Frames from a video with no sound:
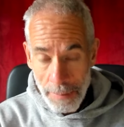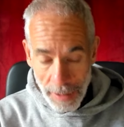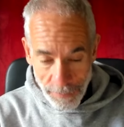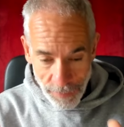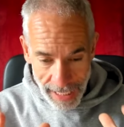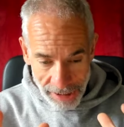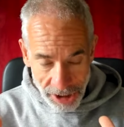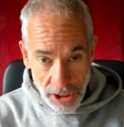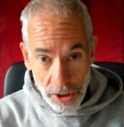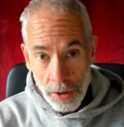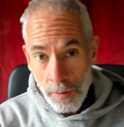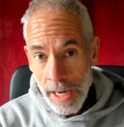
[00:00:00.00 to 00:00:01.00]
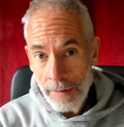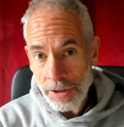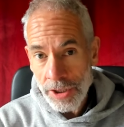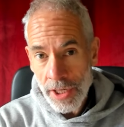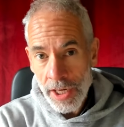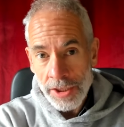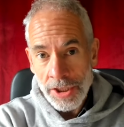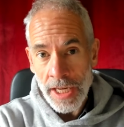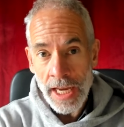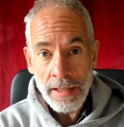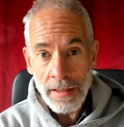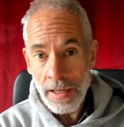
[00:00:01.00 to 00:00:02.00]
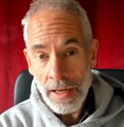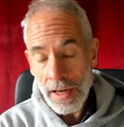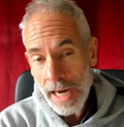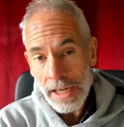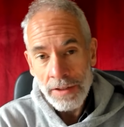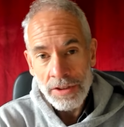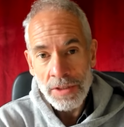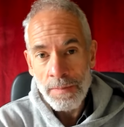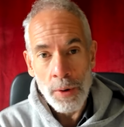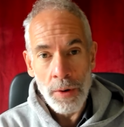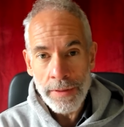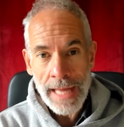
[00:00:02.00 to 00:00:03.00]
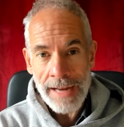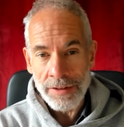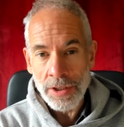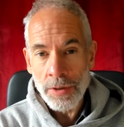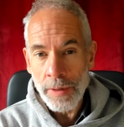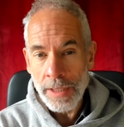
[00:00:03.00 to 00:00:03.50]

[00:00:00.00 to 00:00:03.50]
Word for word: But if I'd actually gone away and researched it, I could have just bought a thousand